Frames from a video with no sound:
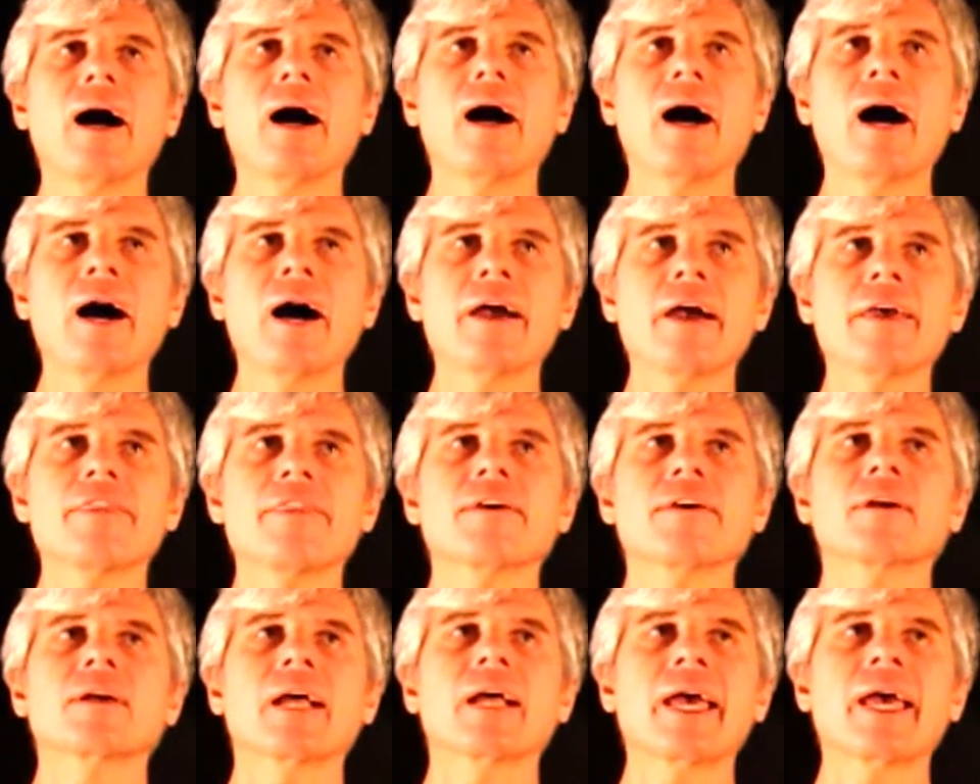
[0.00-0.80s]

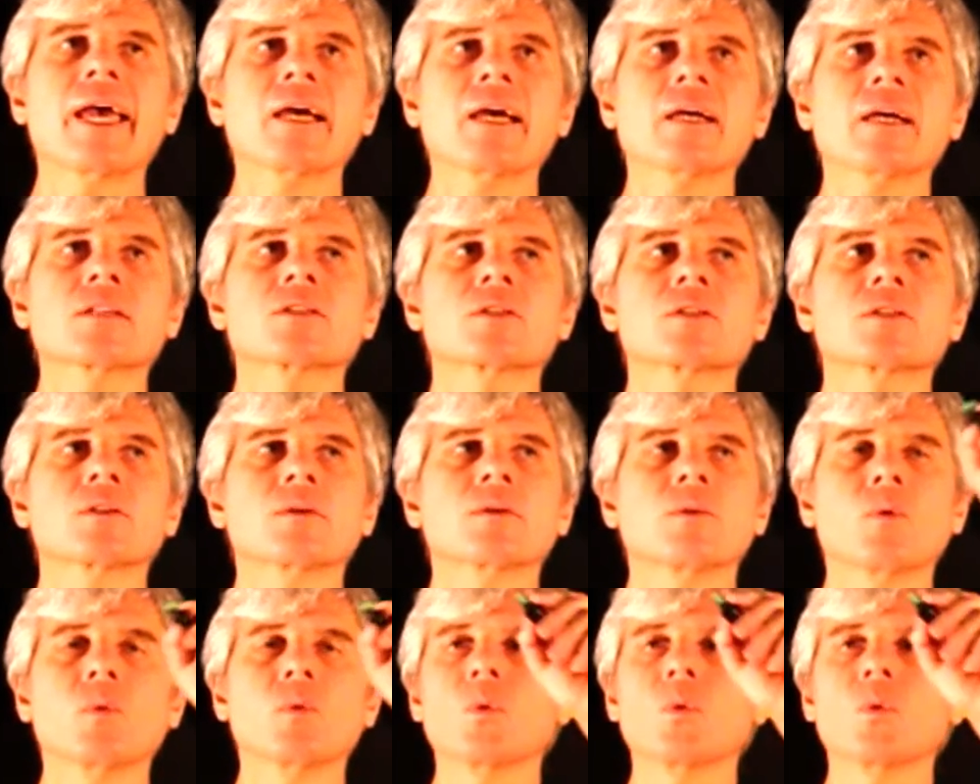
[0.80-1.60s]
either x
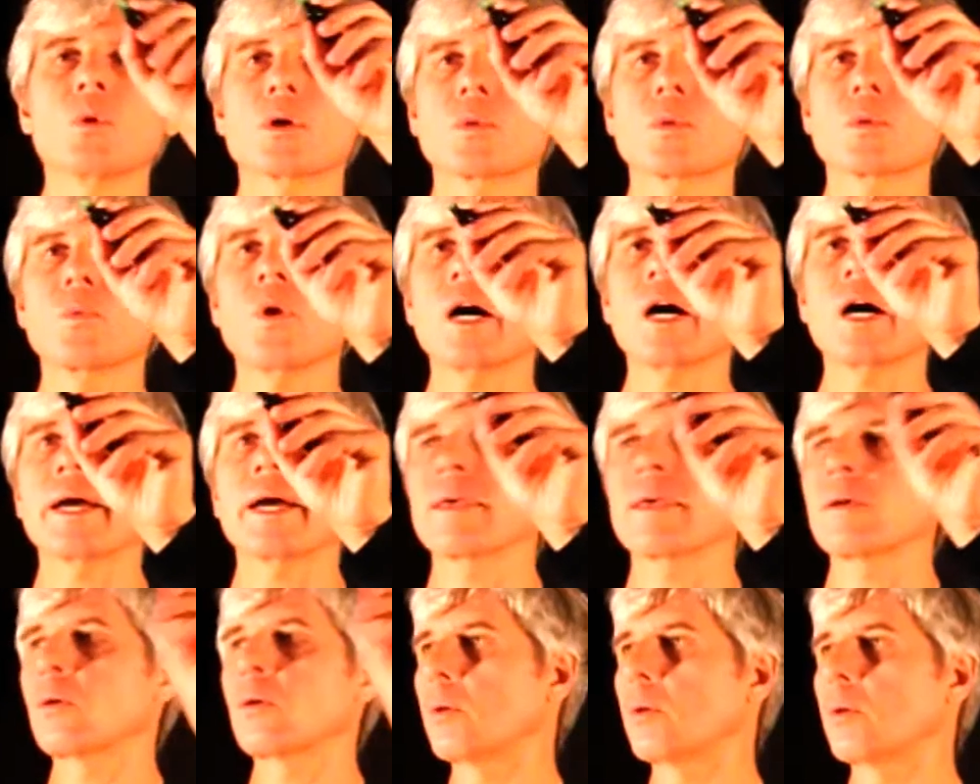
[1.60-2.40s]
or
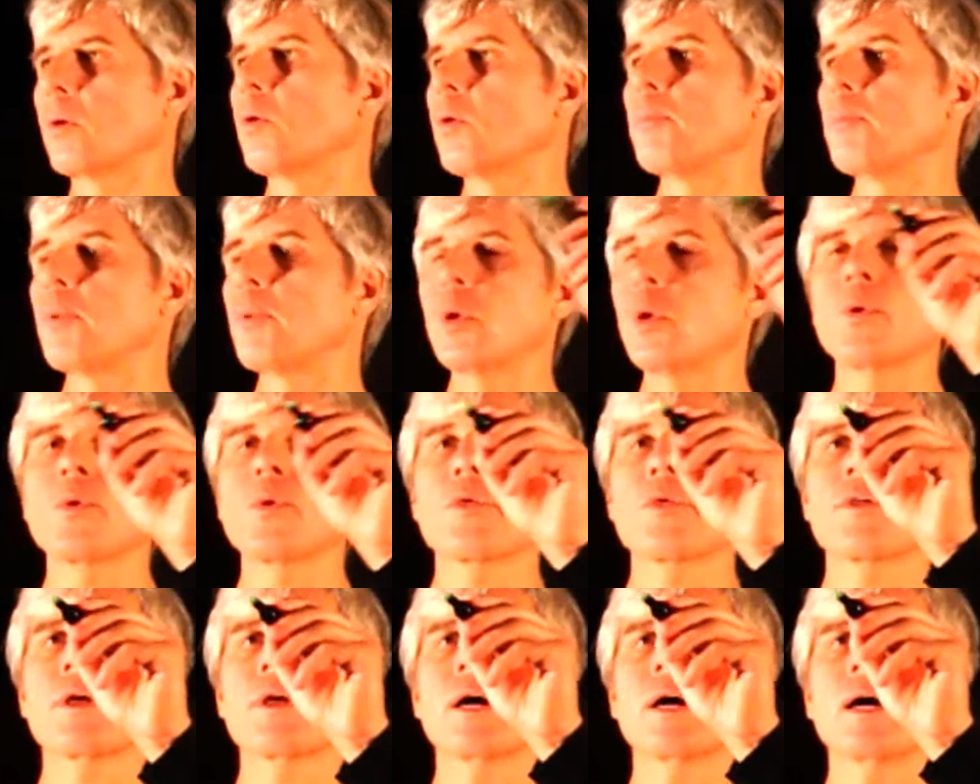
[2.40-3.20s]
y or
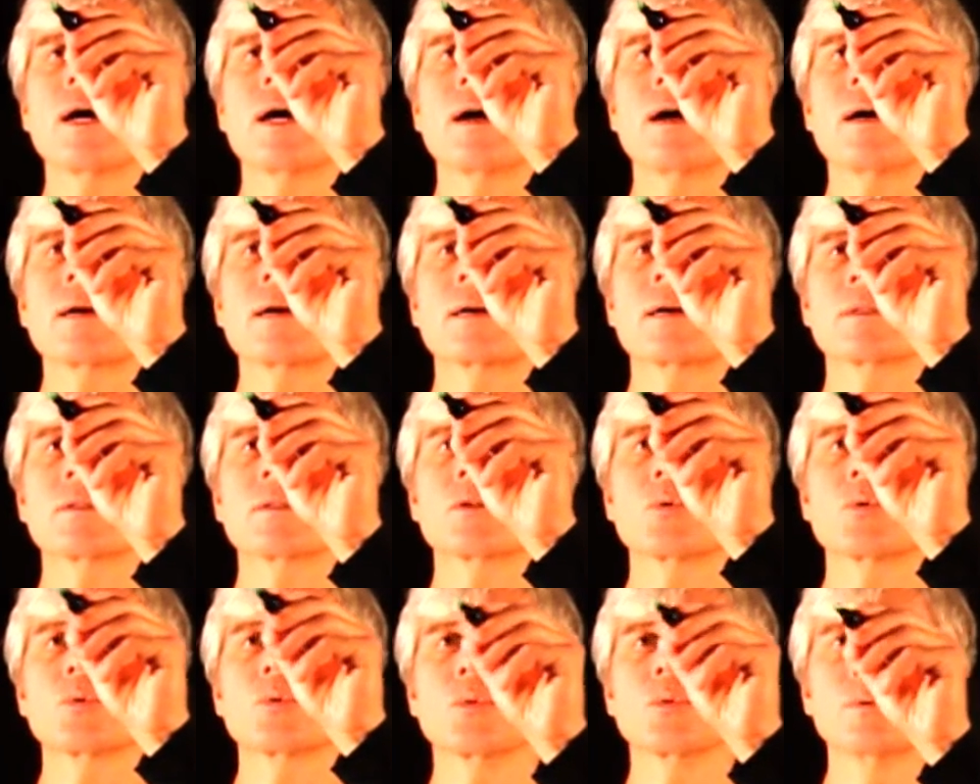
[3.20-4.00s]
both are
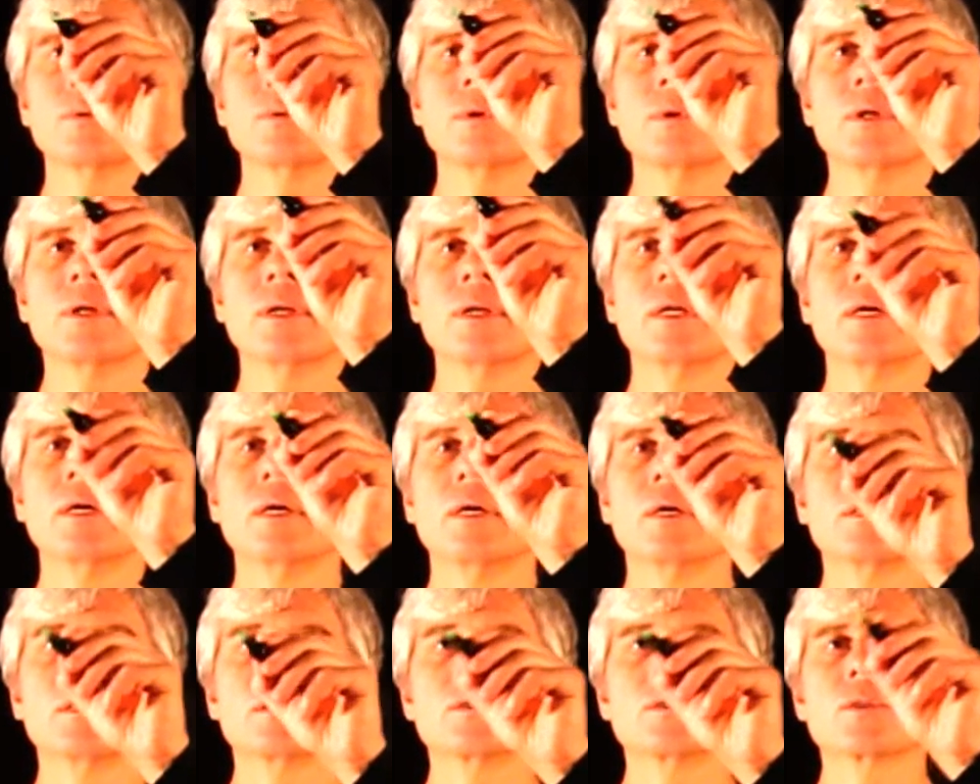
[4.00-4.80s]
true.
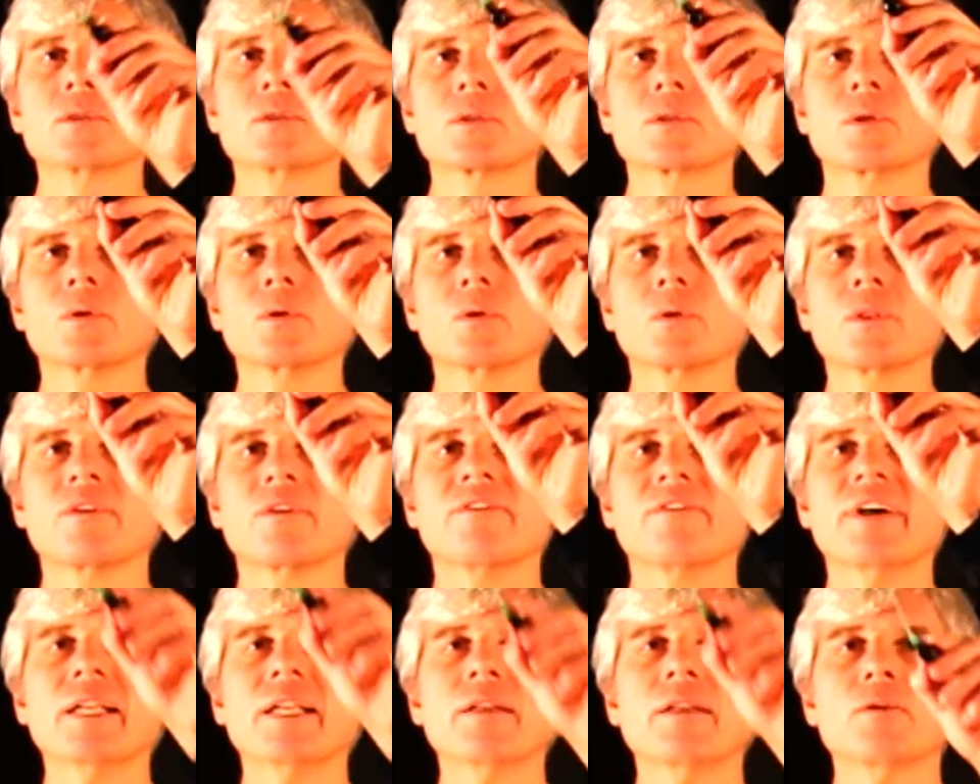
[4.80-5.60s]
So the
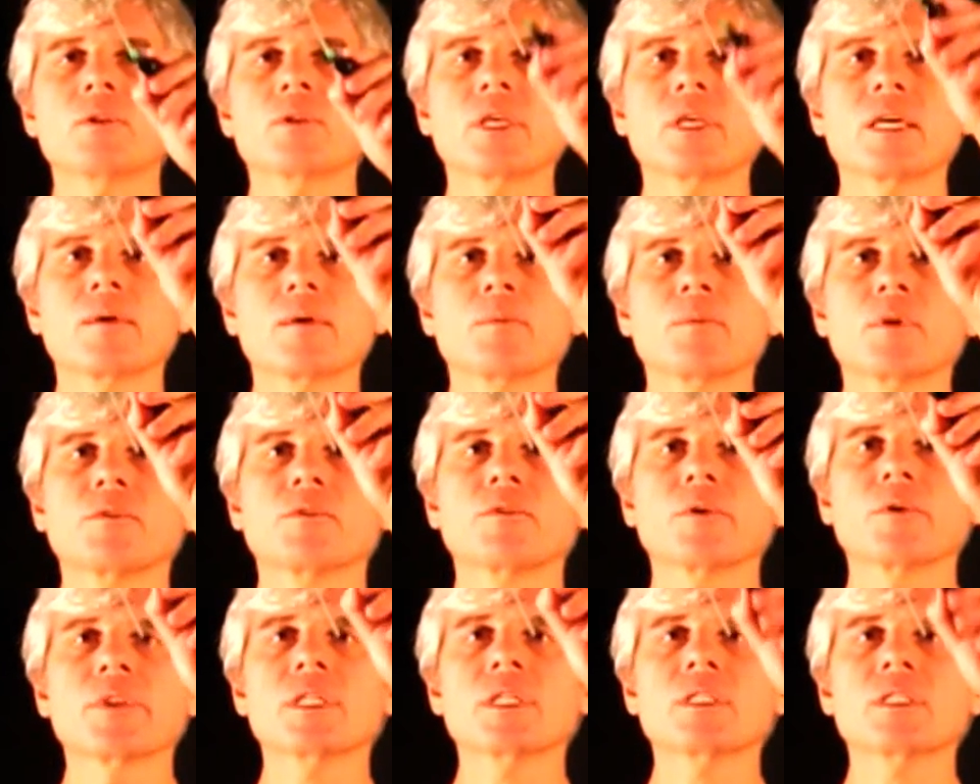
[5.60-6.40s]
value table
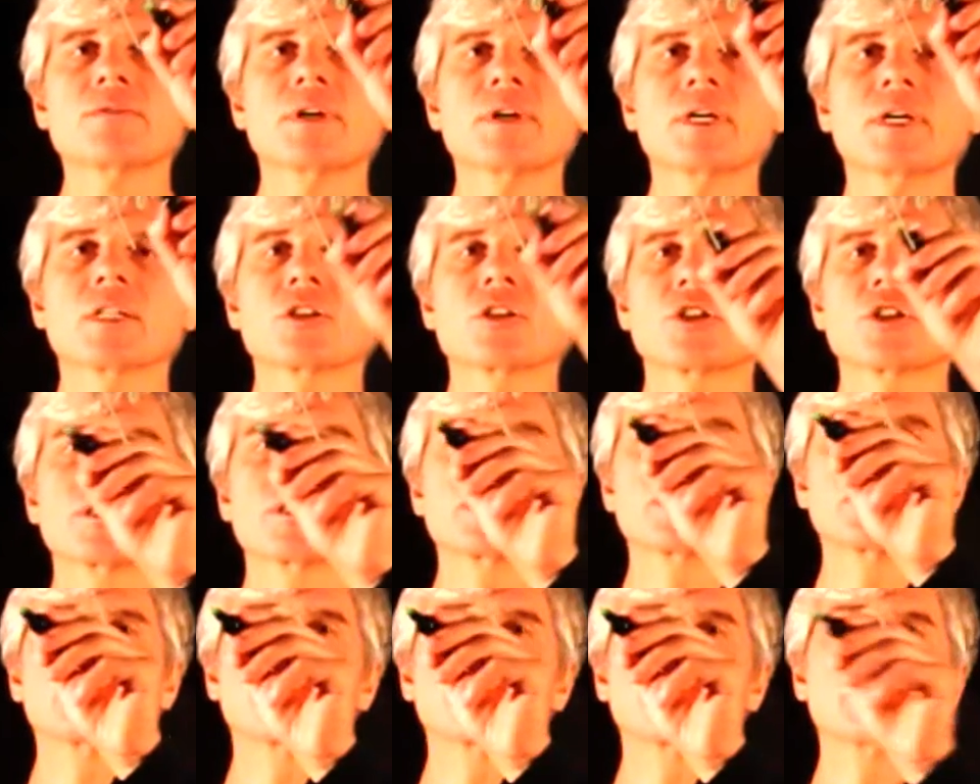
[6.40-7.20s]
for this
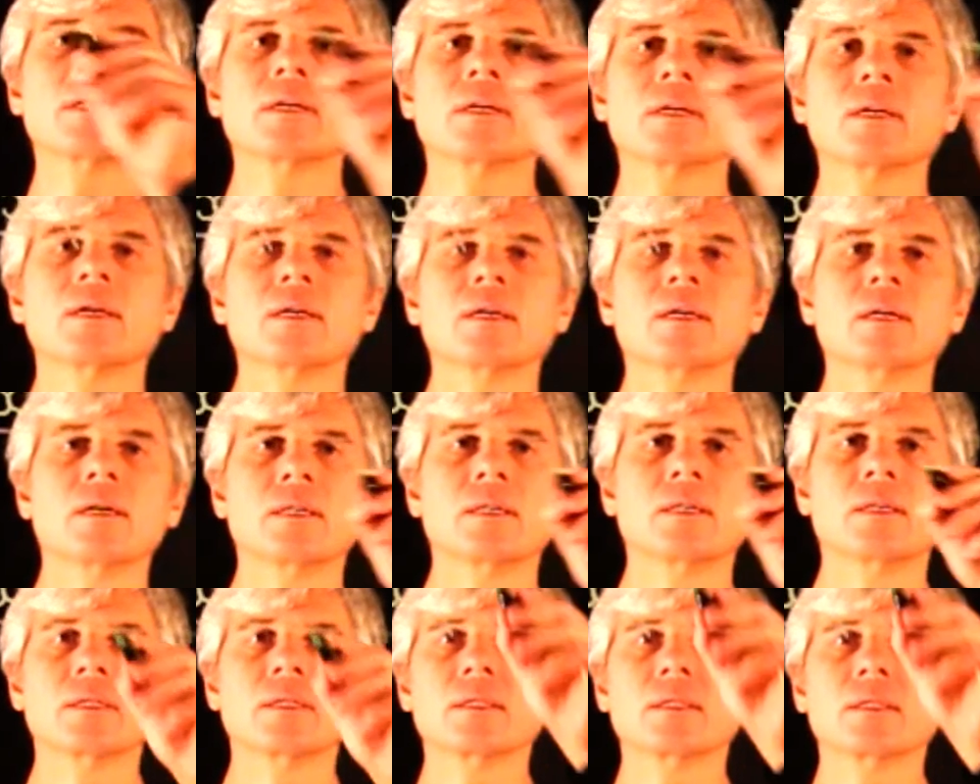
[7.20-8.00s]
function
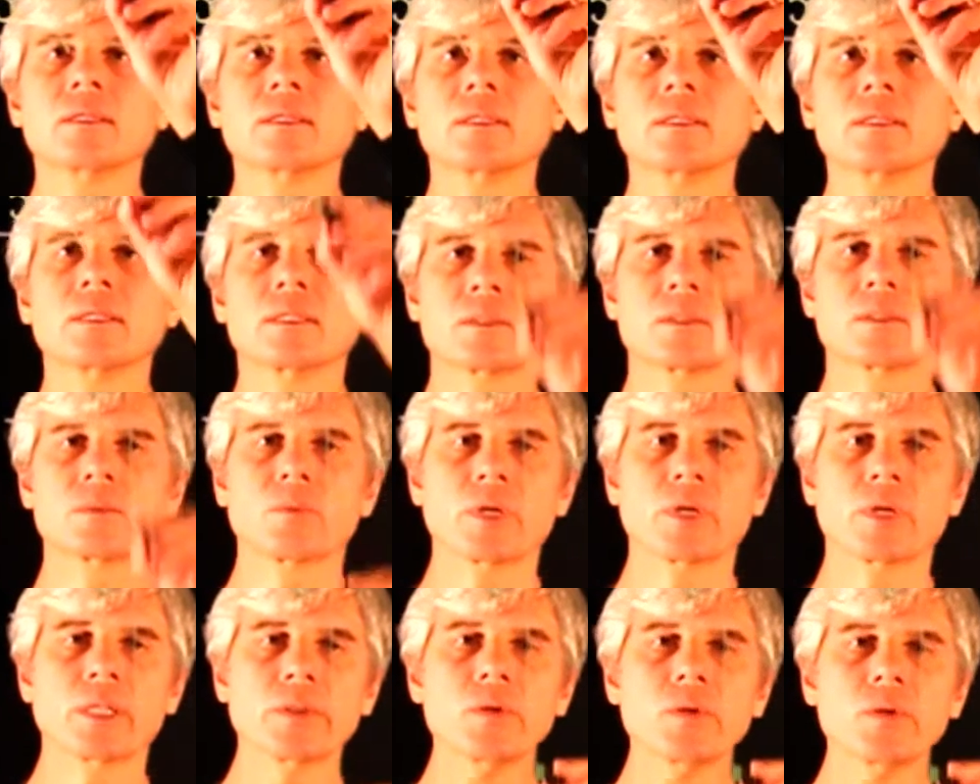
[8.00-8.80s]
is
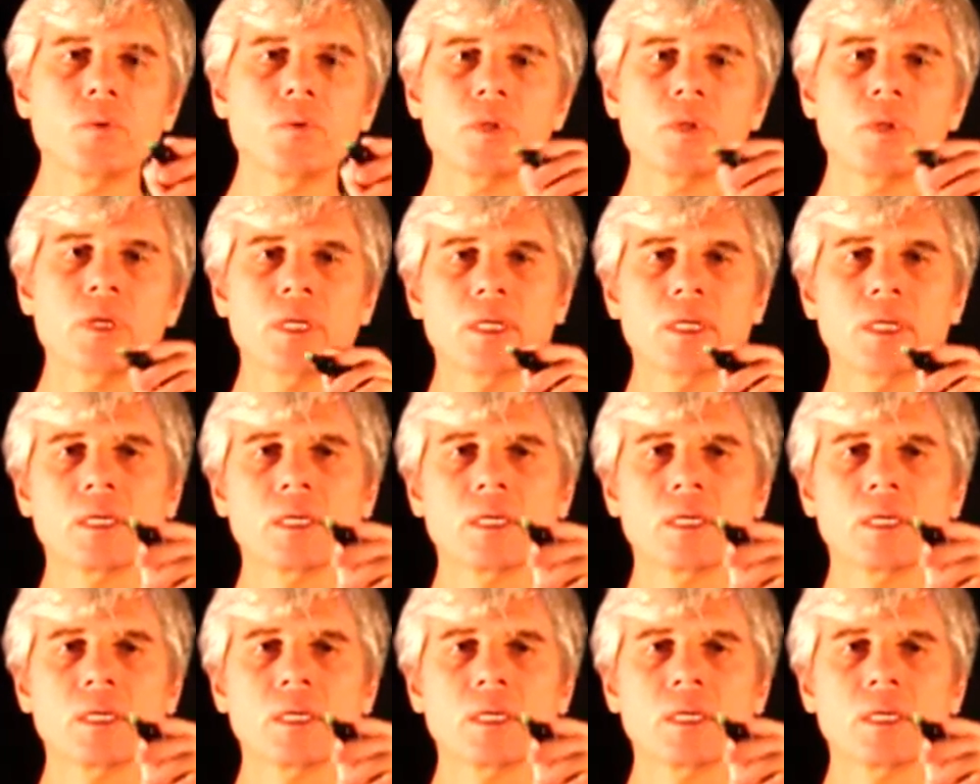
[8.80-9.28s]
well known.